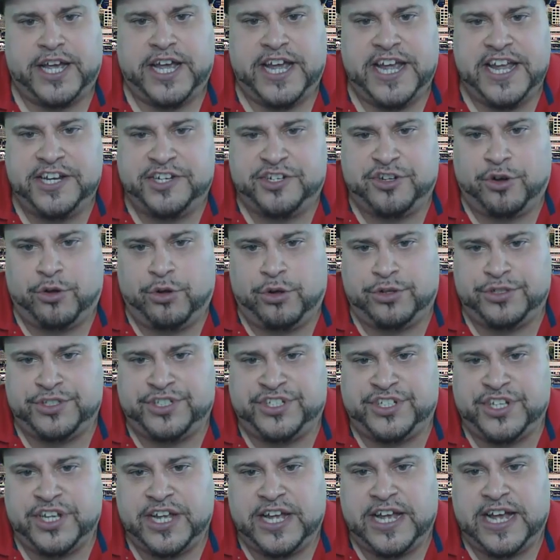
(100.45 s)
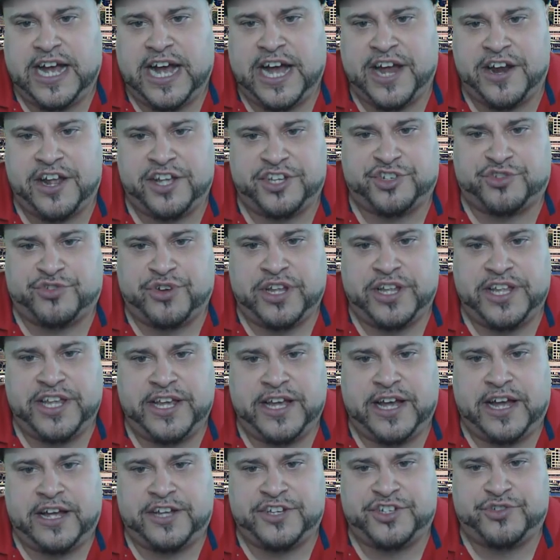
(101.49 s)
he told an
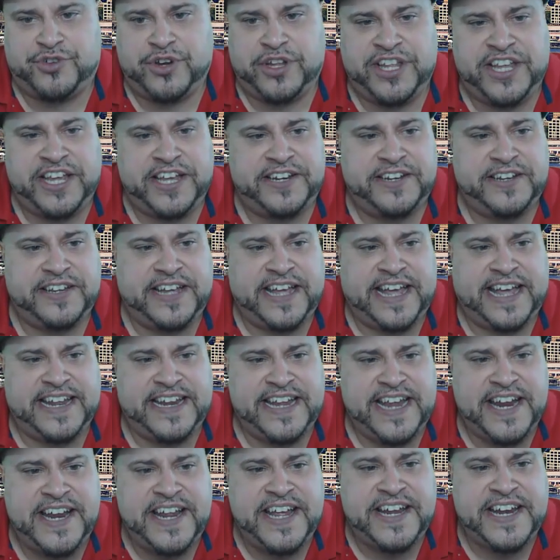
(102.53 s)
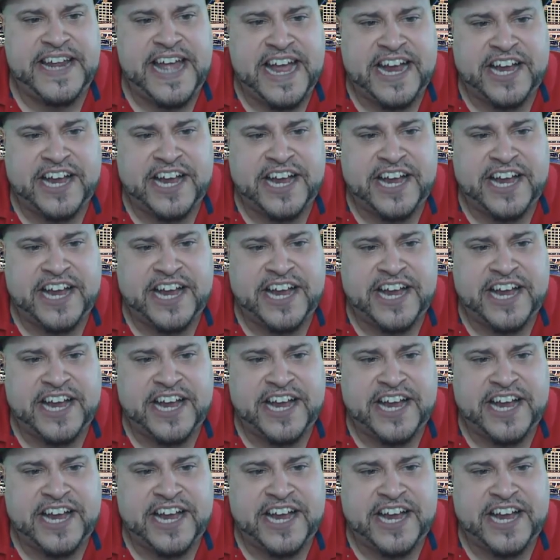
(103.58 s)
Australian-Canadian